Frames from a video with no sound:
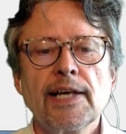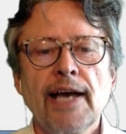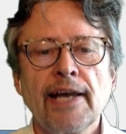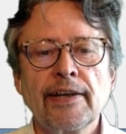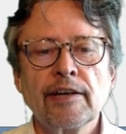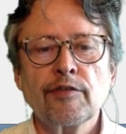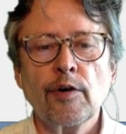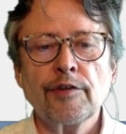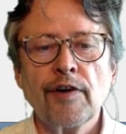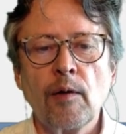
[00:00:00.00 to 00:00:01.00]
And
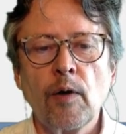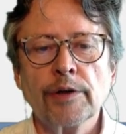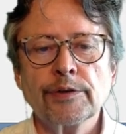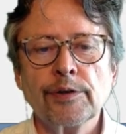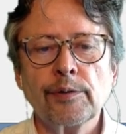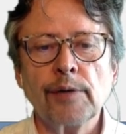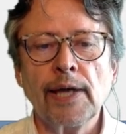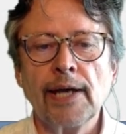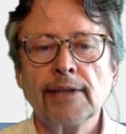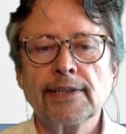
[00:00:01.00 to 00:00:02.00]
therefore, if I want to
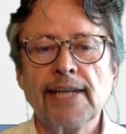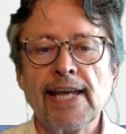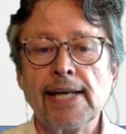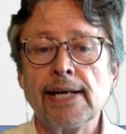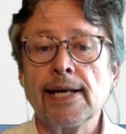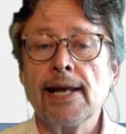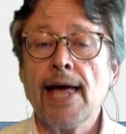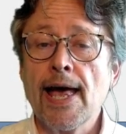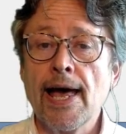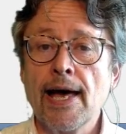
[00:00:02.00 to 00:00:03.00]
create a
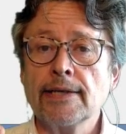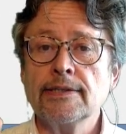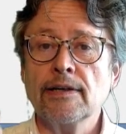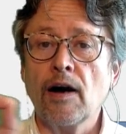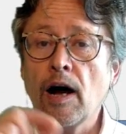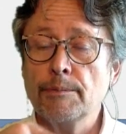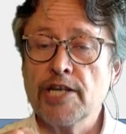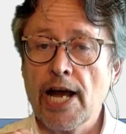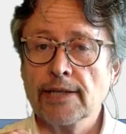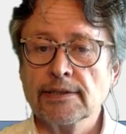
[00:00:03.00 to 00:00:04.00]
LED
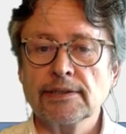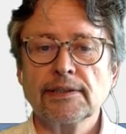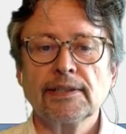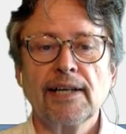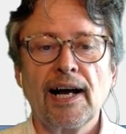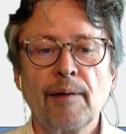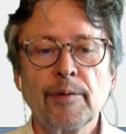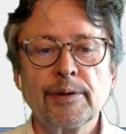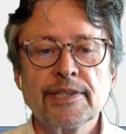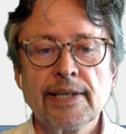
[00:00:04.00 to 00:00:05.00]
object, I'm
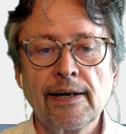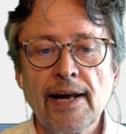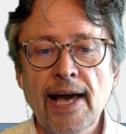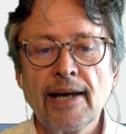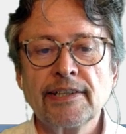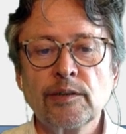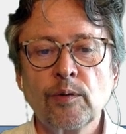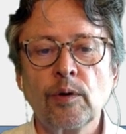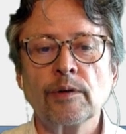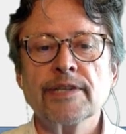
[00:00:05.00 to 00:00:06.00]
going to say LED
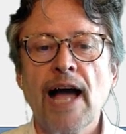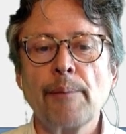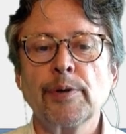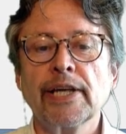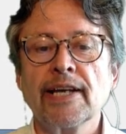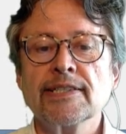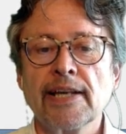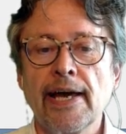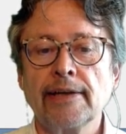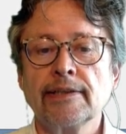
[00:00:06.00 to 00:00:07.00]
equals uppercase
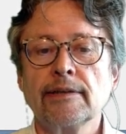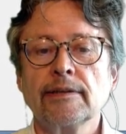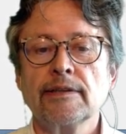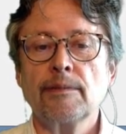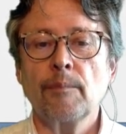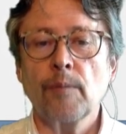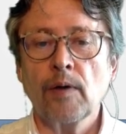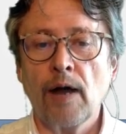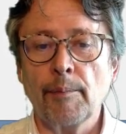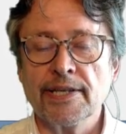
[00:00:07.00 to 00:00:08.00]
LED,
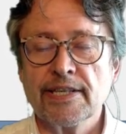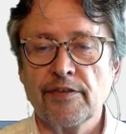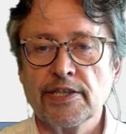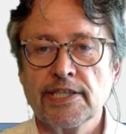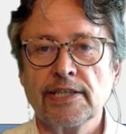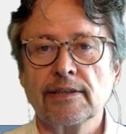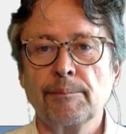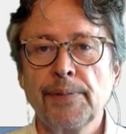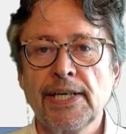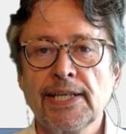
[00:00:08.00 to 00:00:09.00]
comma 17,
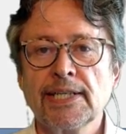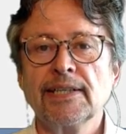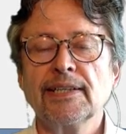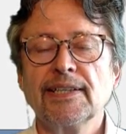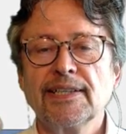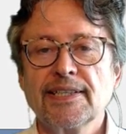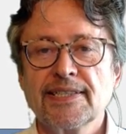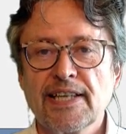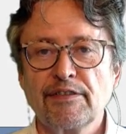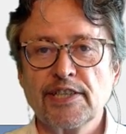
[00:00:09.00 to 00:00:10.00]
pin
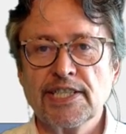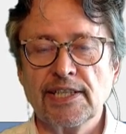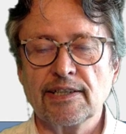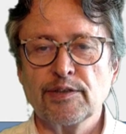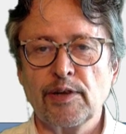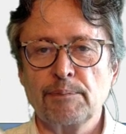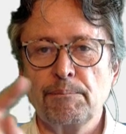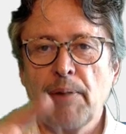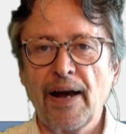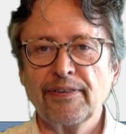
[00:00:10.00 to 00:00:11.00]
17. So in
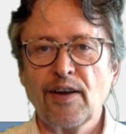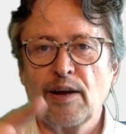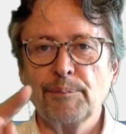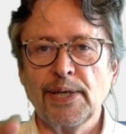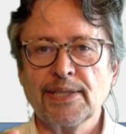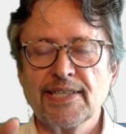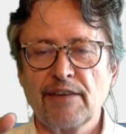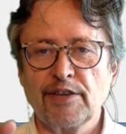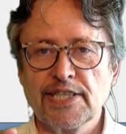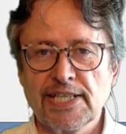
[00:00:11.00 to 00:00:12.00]
Python, pin
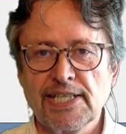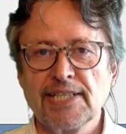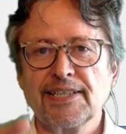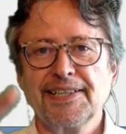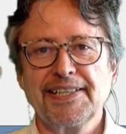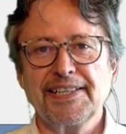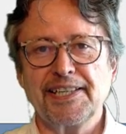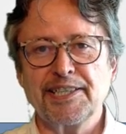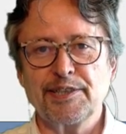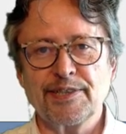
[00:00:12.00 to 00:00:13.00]
17
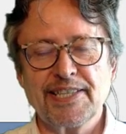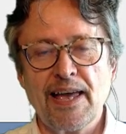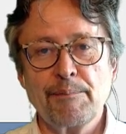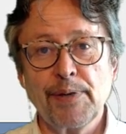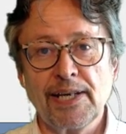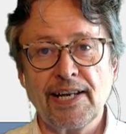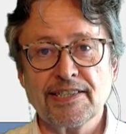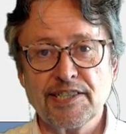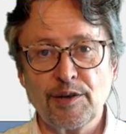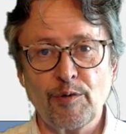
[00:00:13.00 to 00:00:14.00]
is the same pin
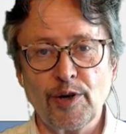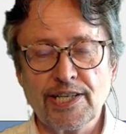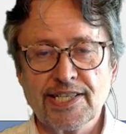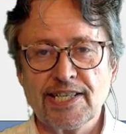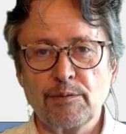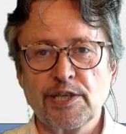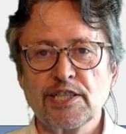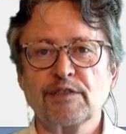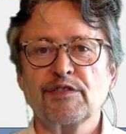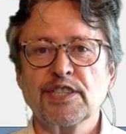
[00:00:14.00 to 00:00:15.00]
as 0 in C, which
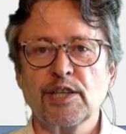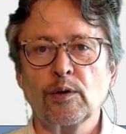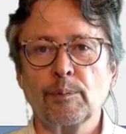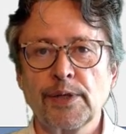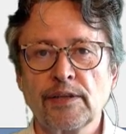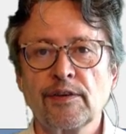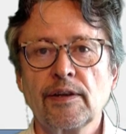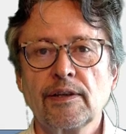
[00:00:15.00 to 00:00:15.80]
is physical pin